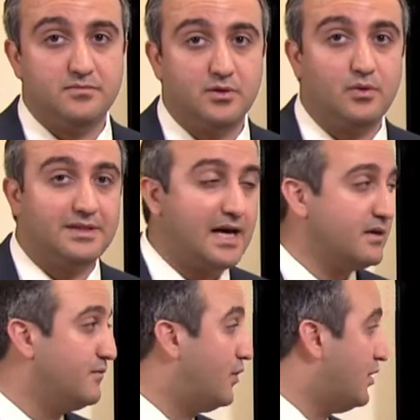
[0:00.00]
So what that
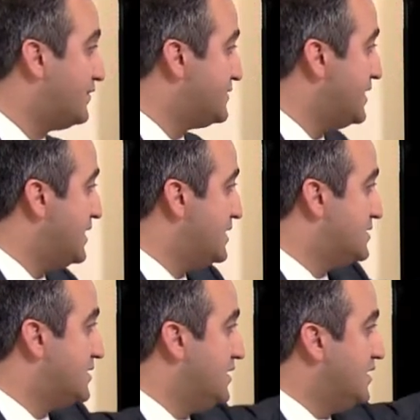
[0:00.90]
involves is